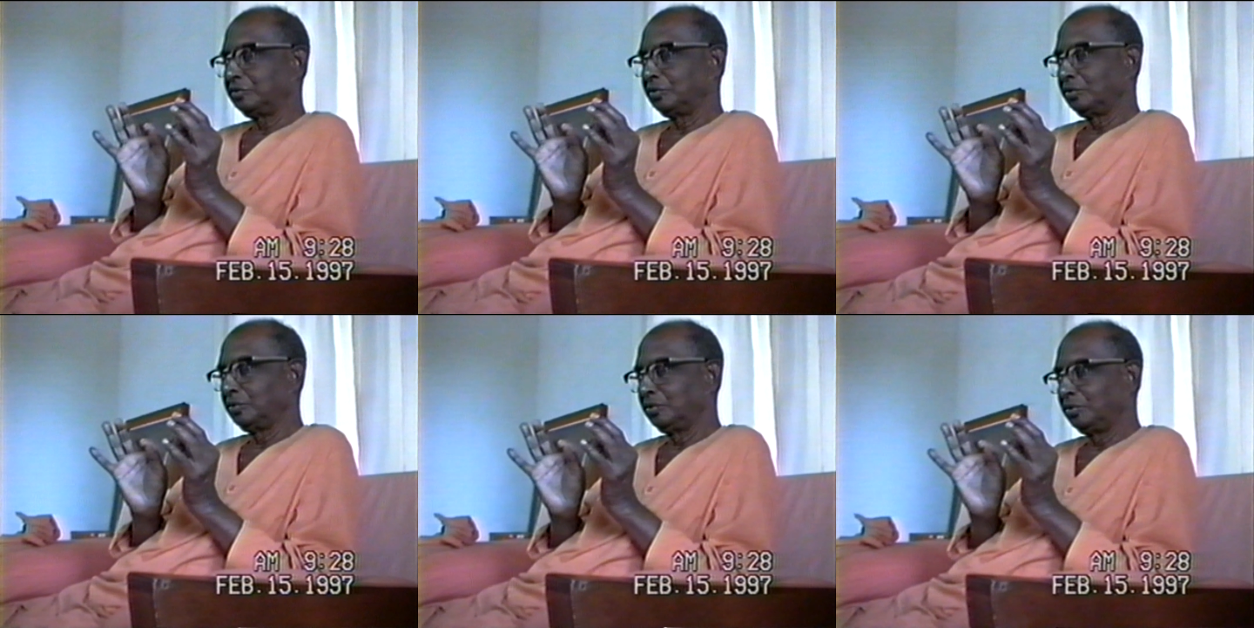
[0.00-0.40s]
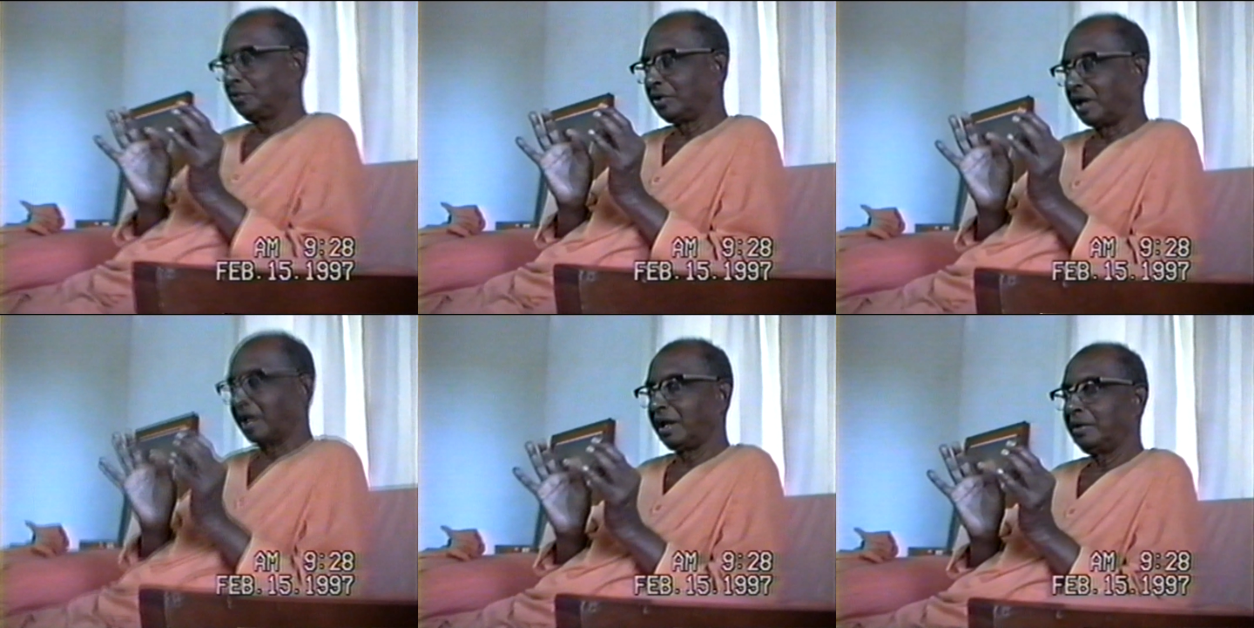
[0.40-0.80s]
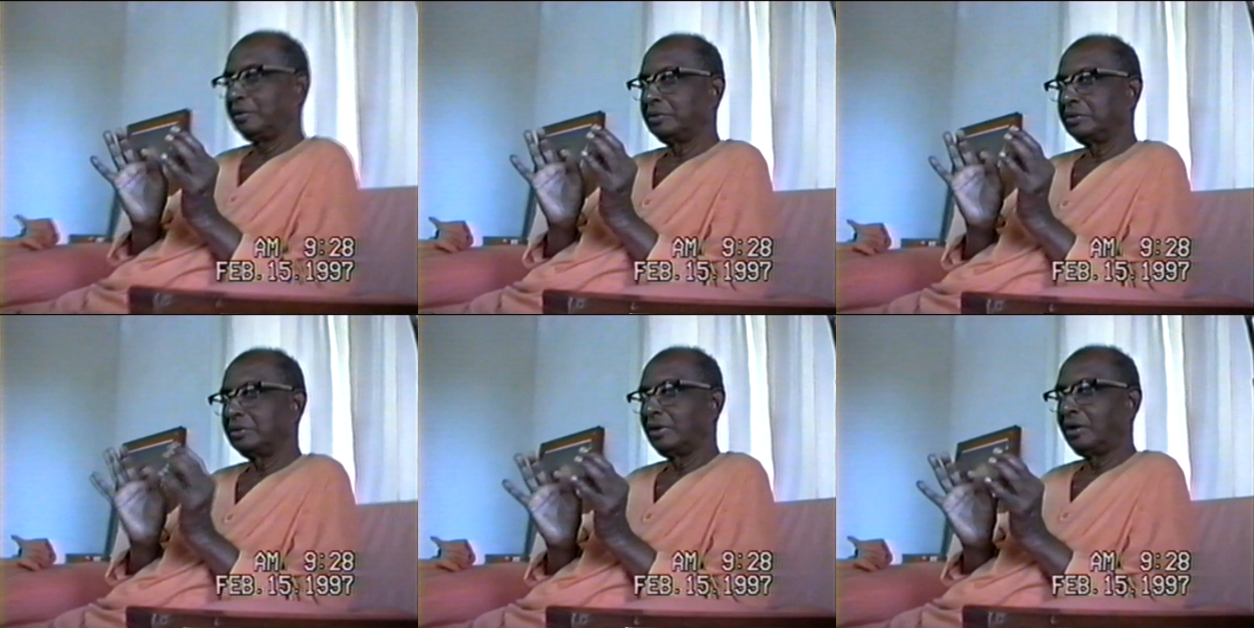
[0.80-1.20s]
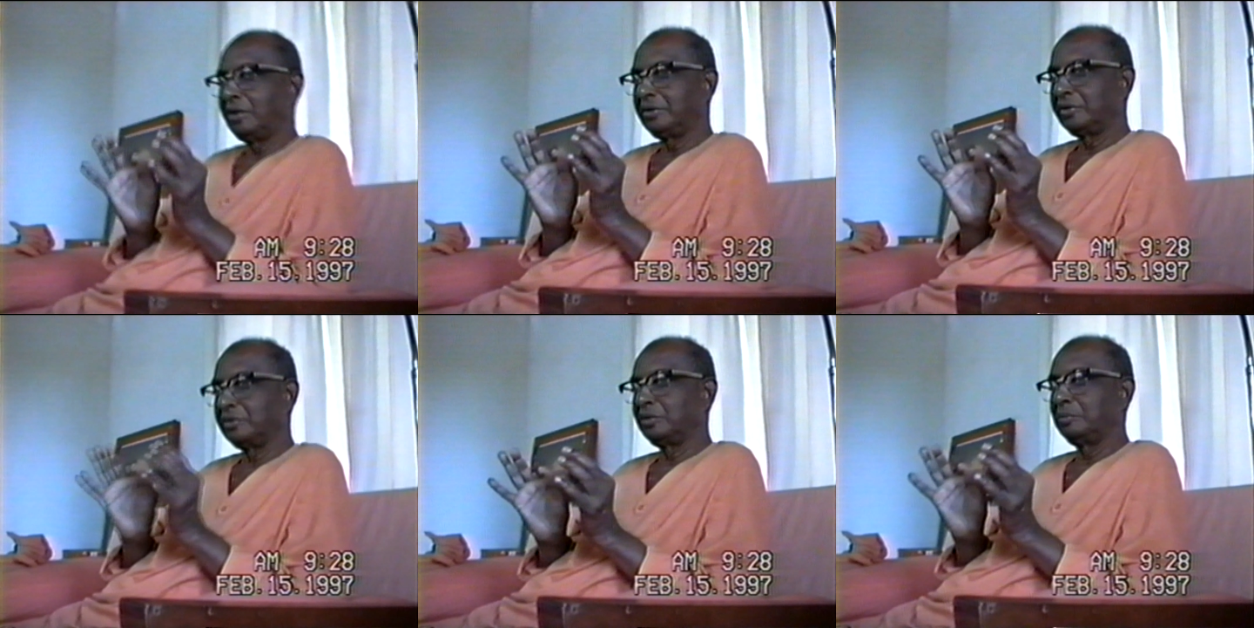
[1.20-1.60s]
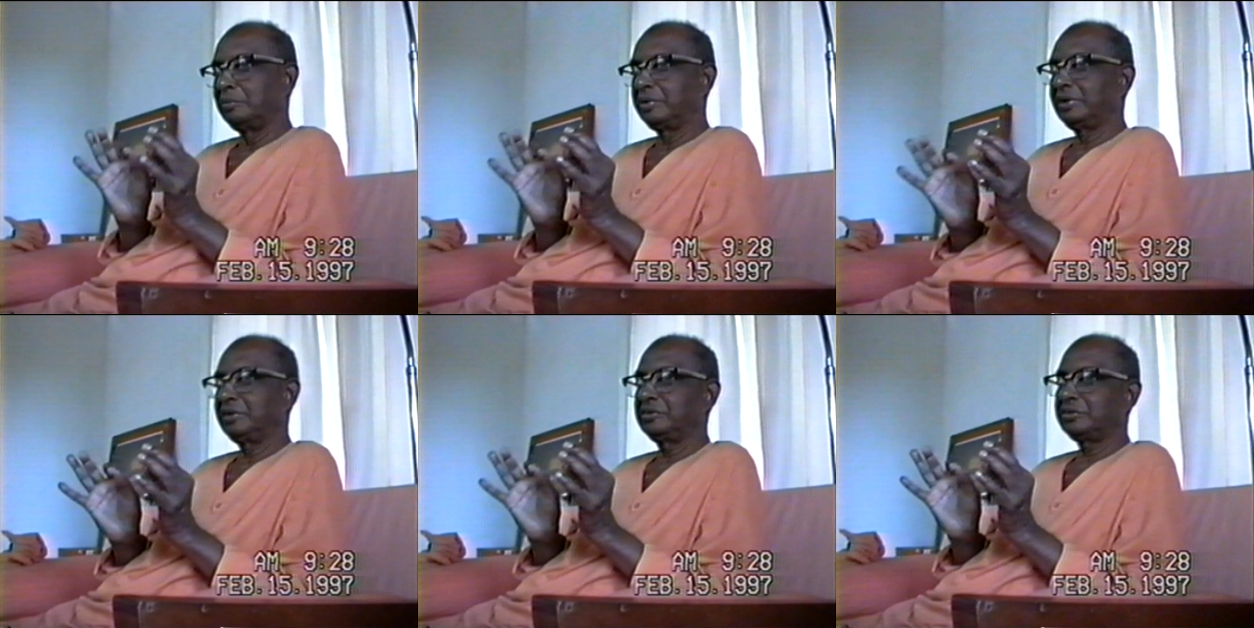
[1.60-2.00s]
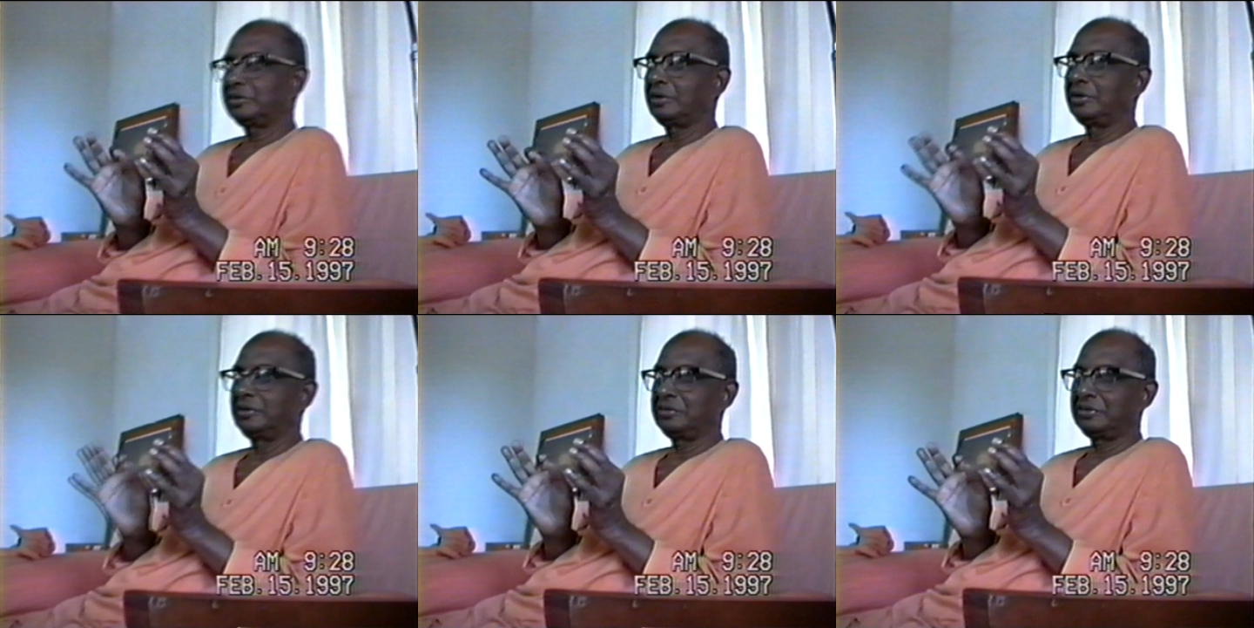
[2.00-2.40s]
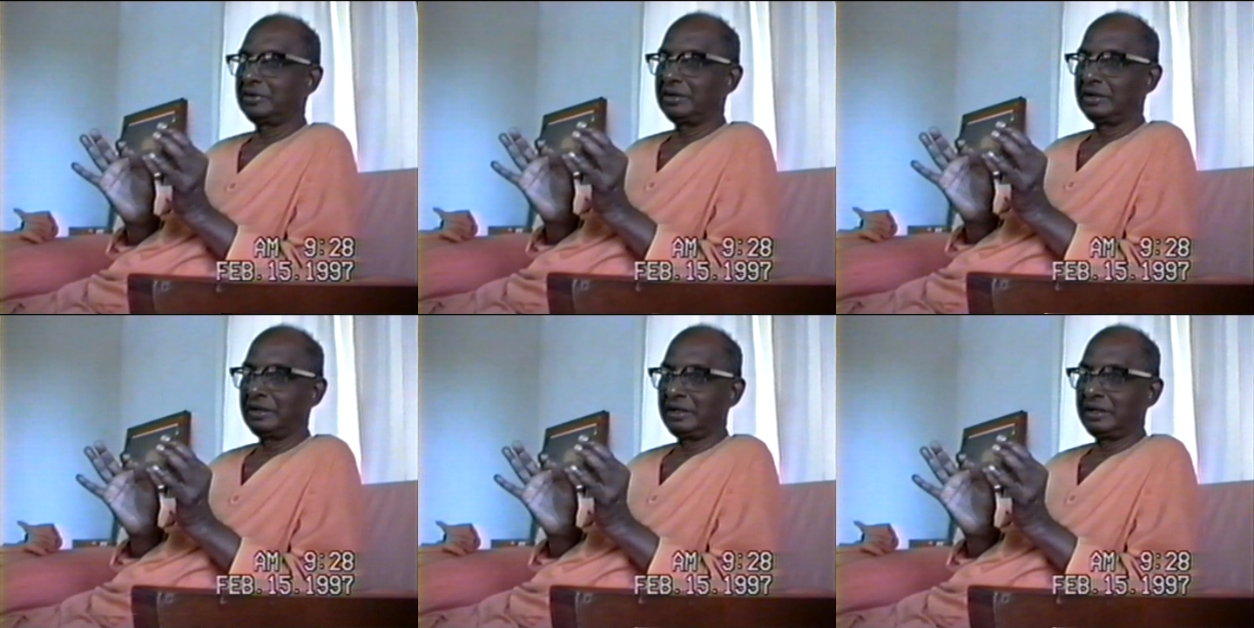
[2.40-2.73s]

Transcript: to have God remembrance constant.